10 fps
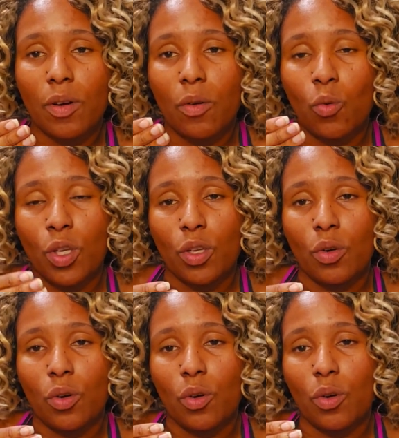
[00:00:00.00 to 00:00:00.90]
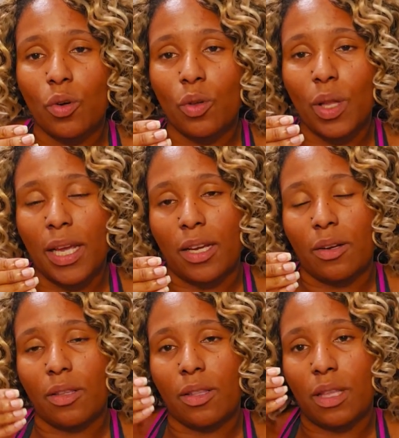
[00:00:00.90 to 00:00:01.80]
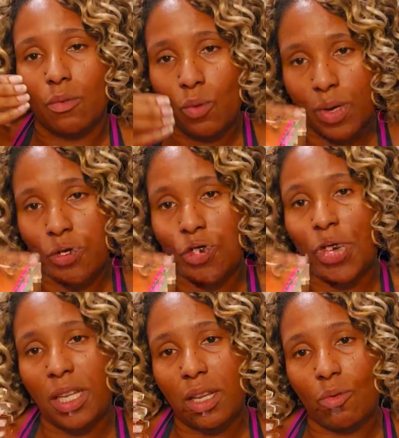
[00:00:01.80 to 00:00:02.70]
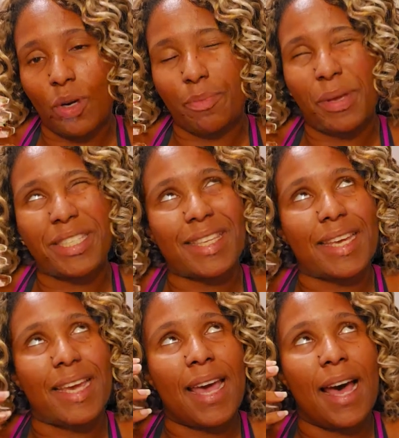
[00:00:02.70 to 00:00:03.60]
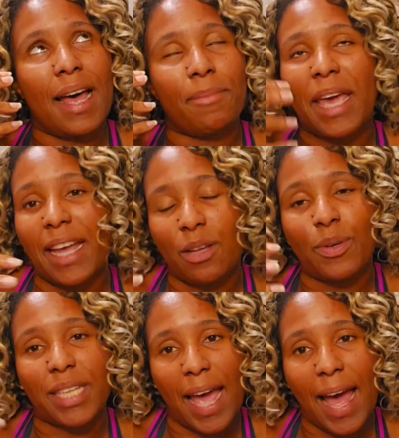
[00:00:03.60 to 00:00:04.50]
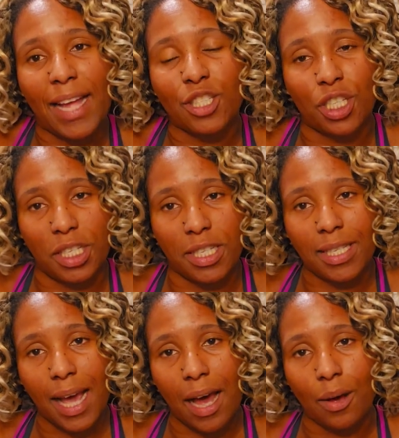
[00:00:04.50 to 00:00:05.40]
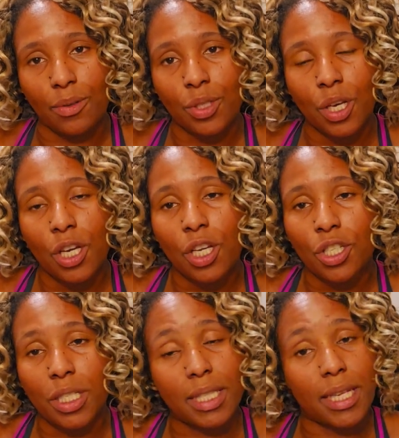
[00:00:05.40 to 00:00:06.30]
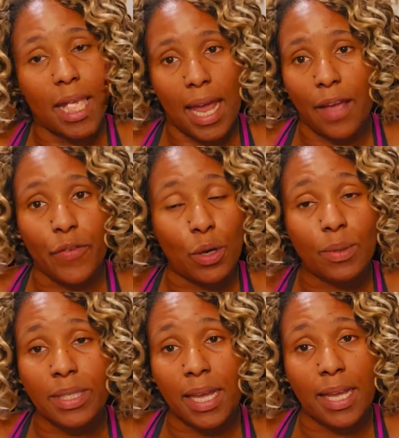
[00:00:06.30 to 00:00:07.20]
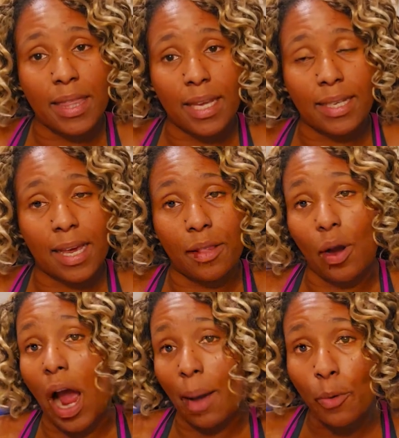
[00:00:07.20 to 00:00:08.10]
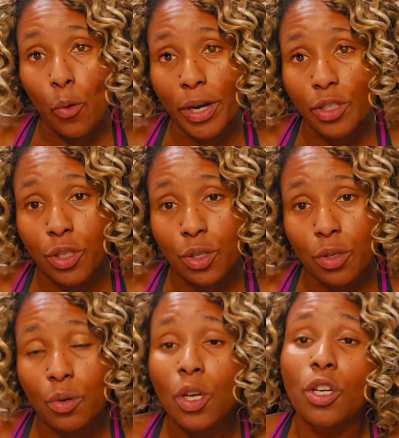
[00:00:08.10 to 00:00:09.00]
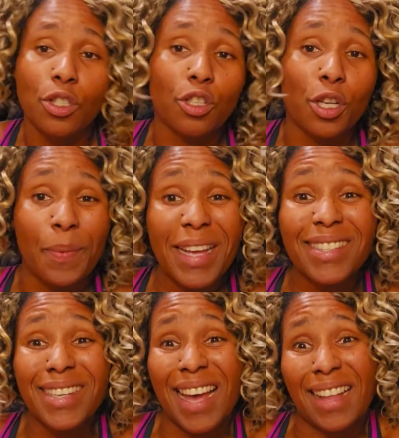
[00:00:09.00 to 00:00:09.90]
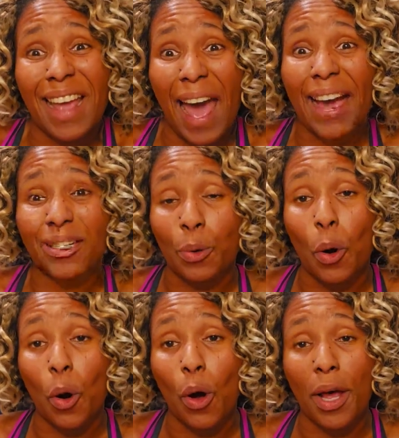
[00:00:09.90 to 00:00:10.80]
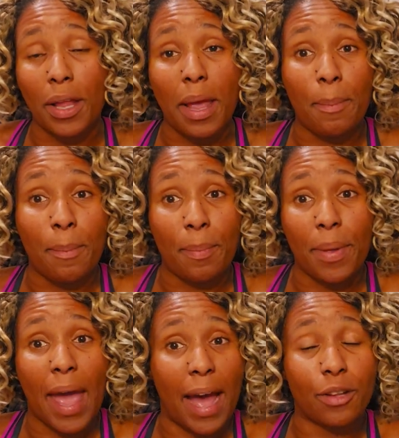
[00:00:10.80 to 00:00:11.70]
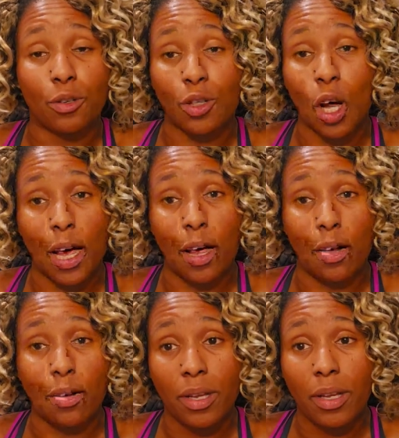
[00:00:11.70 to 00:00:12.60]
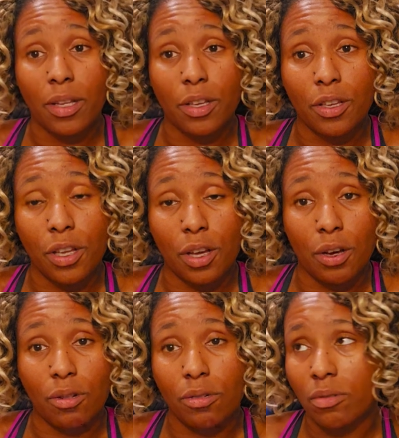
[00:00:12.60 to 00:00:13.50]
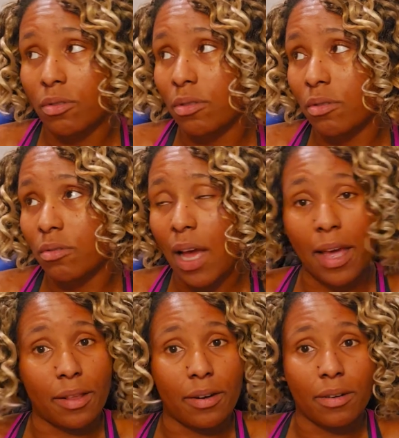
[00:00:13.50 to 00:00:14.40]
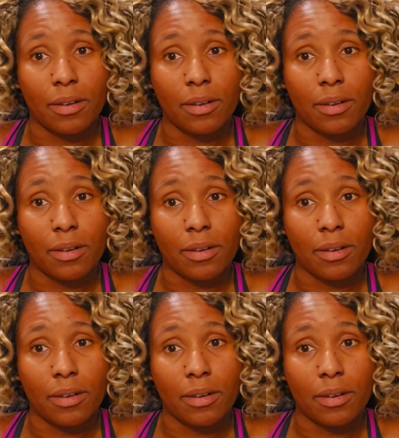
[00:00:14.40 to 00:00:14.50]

when, like when Gina, when basically um, Katie was at Gina's house, she said, "Hey, if you don't say anything to Heather, I'm going to." So she basically kind of egged her on and had her tell, you know, Heather,